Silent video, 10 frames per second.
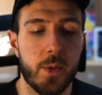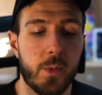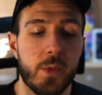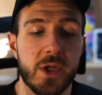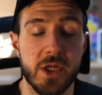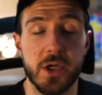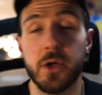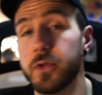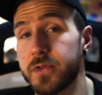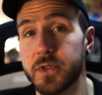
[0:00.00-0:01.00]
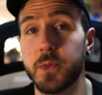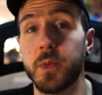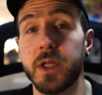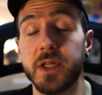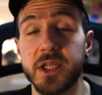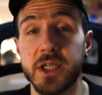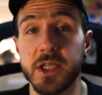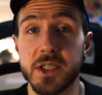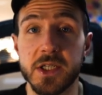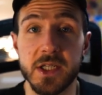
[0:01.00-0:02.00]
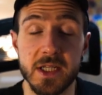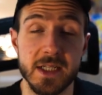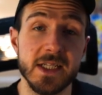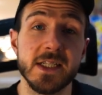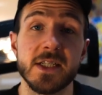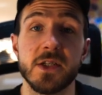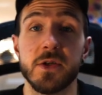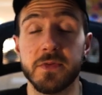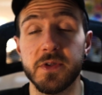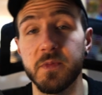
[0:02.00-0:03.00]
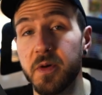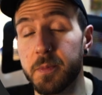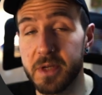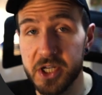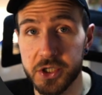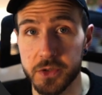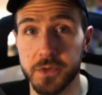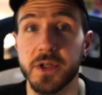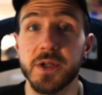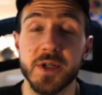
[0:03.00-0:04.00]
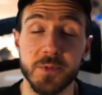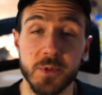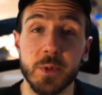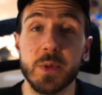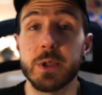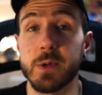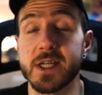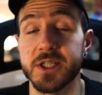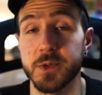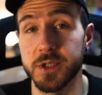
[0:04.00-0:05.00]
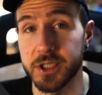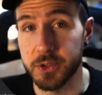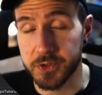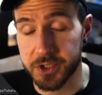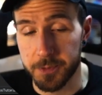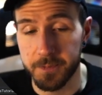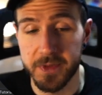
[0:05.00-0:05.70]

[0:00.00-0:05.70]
We also will need the list of the permission that we request to the user.